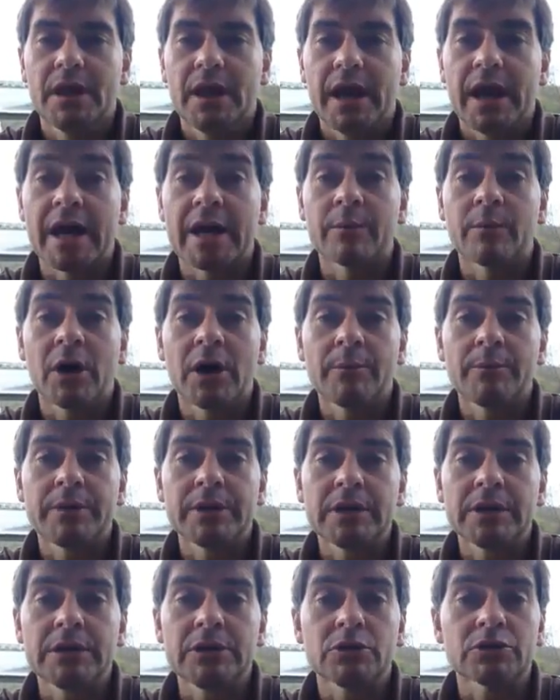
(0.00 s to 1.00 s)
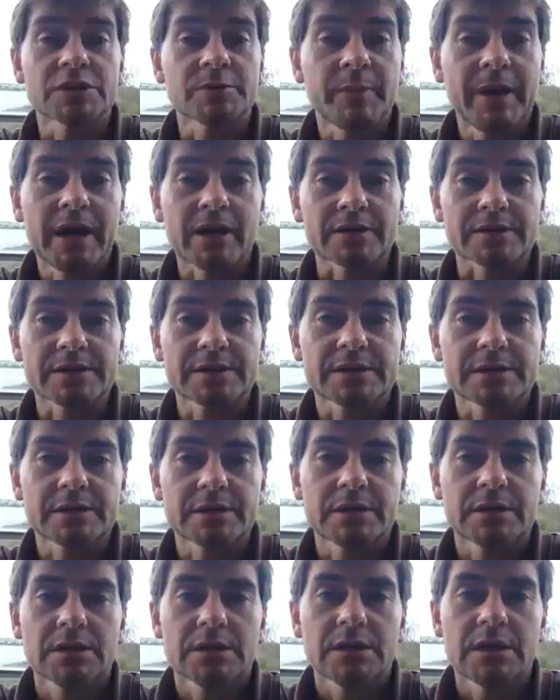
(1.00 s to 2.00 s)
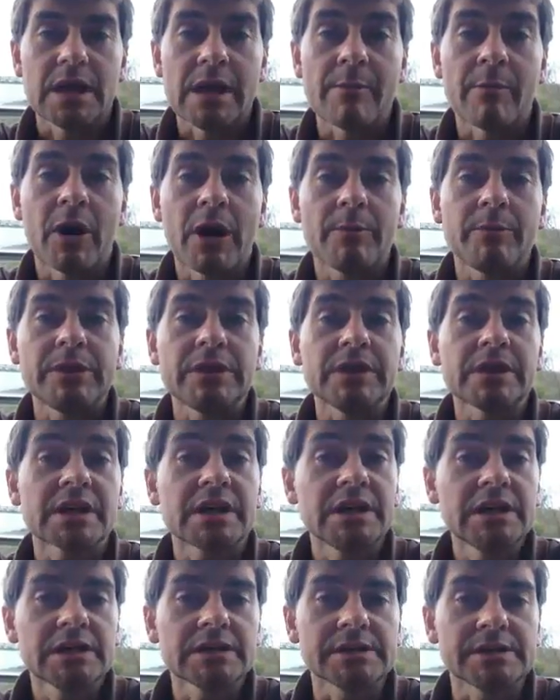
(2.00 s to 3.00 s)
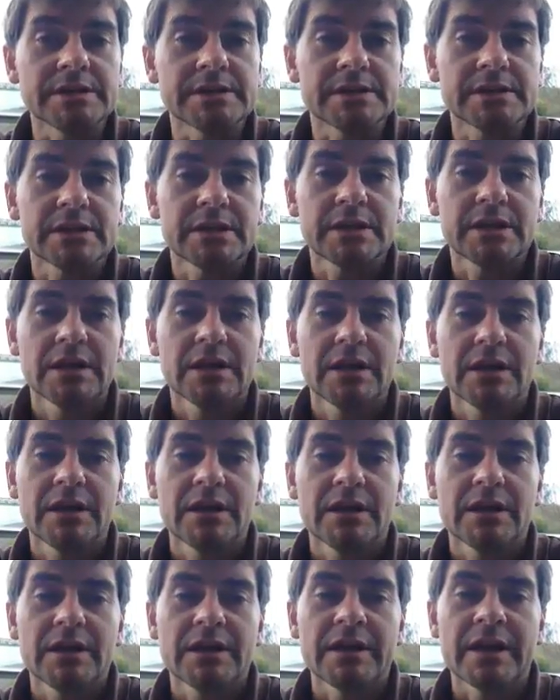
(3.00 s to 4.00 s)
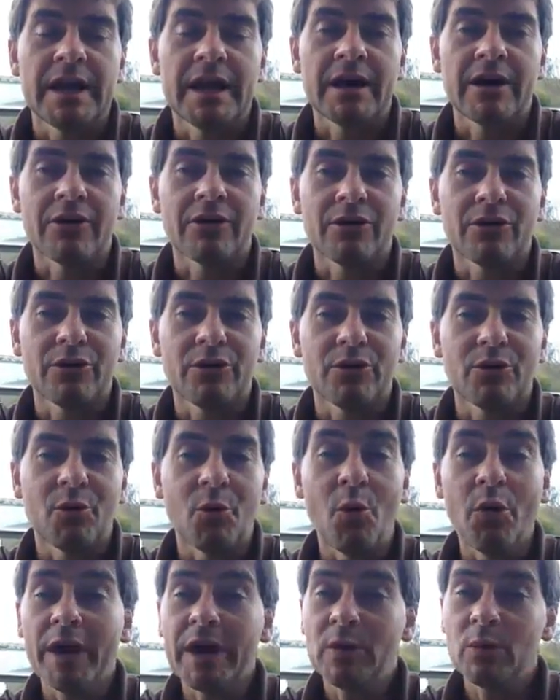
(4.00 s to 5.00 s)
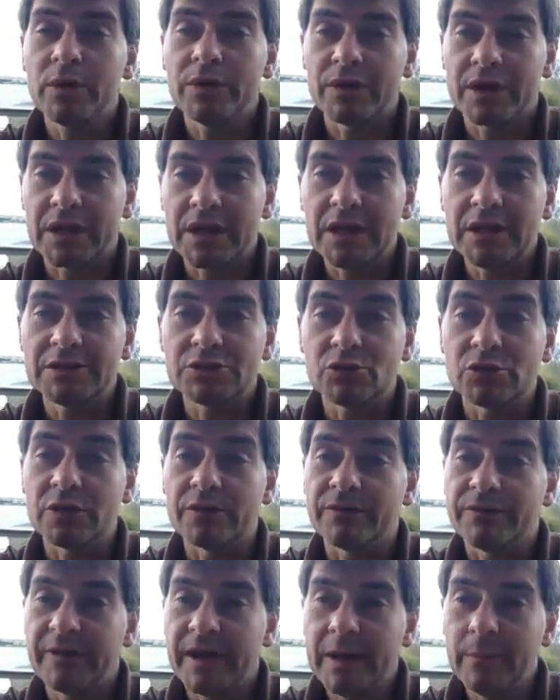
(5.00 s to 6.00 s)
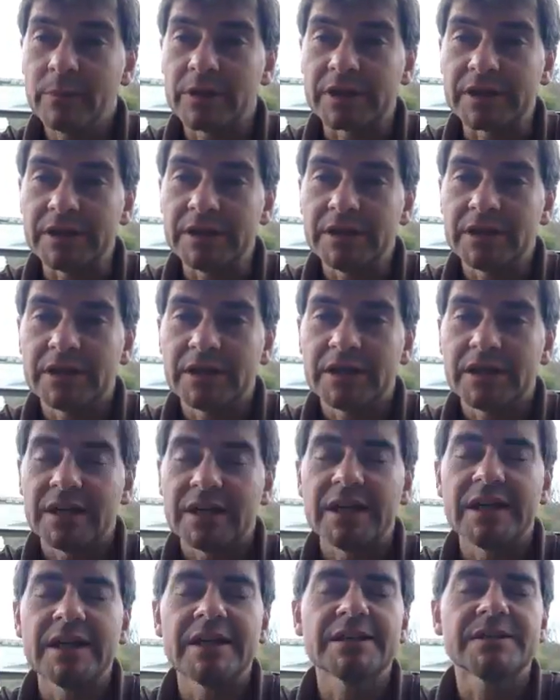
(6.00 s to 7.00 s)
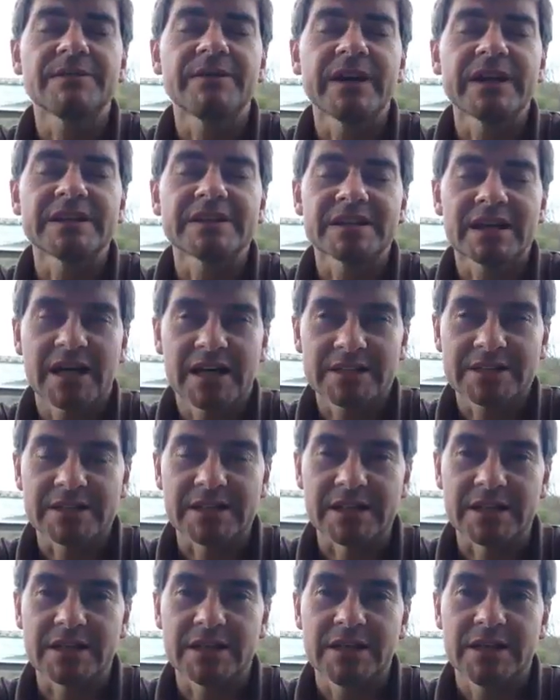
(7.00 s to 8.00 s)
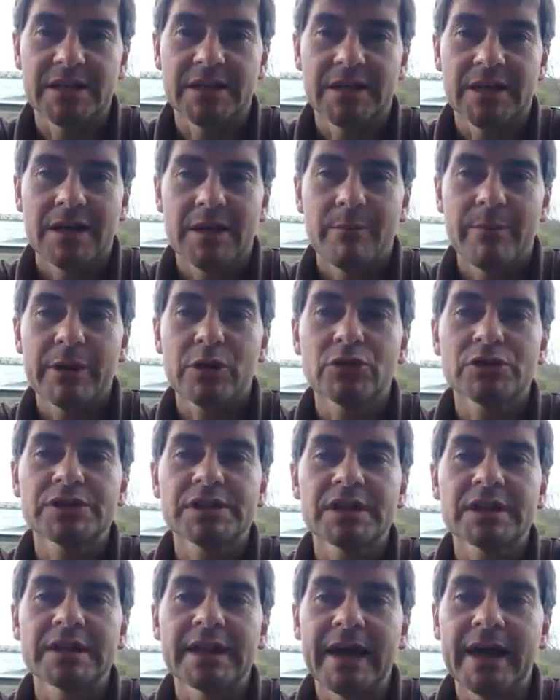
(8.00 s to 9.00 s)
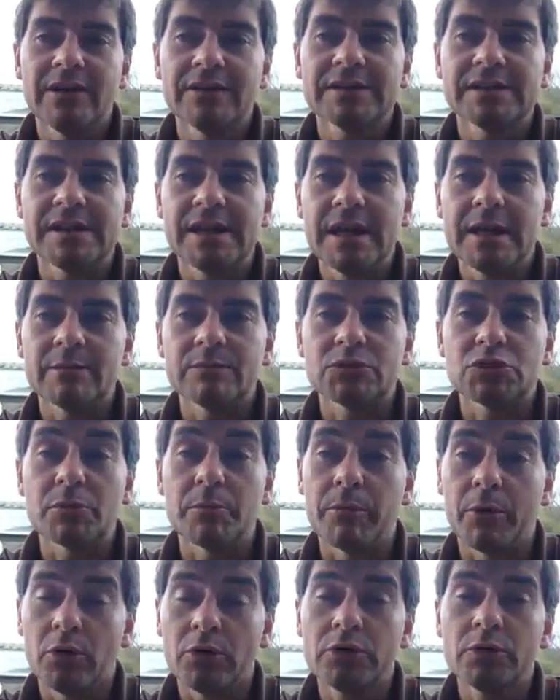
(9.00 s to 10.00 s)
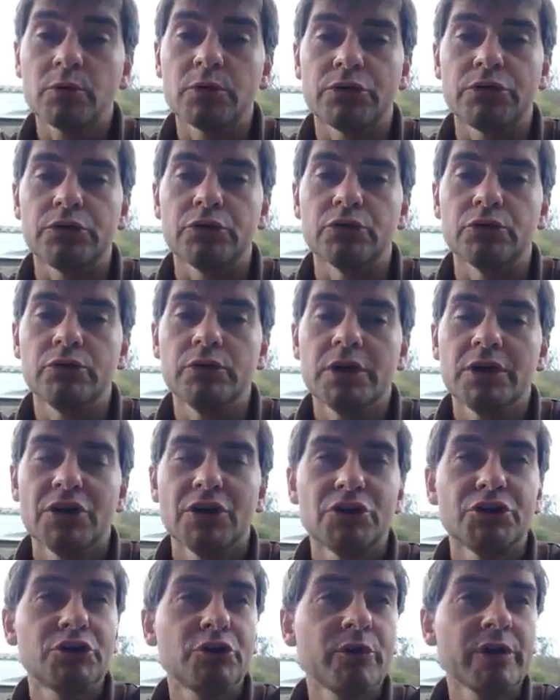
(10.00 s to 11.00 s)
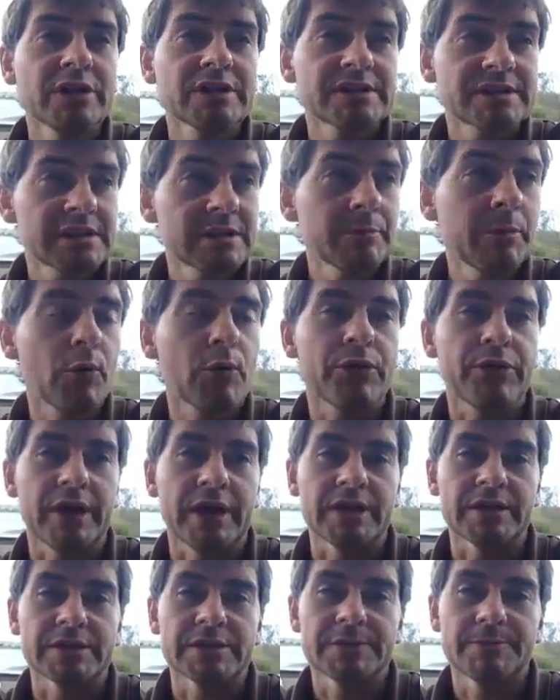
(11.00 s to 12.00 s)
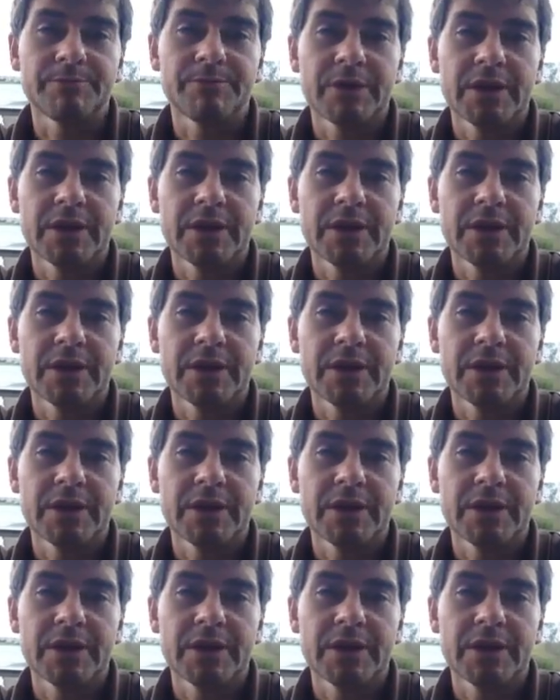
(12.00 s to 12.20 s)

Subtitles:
And it might be your spouse, it might be your kids. Now, walking with your kids or your family is fantastic because it allows them to bond with you doing simple things.